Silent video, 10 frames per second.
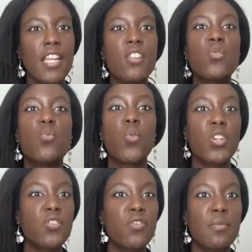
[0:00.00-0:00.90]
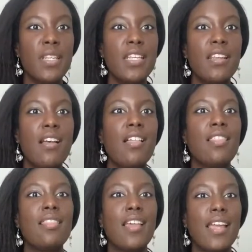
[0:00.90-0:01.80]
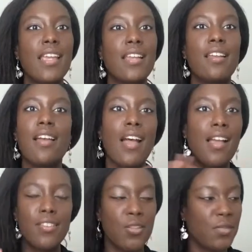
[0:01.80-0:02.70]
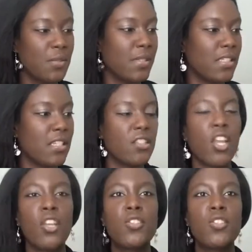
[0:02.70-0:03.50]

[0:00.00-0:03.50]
And it's worked for me like no one's business.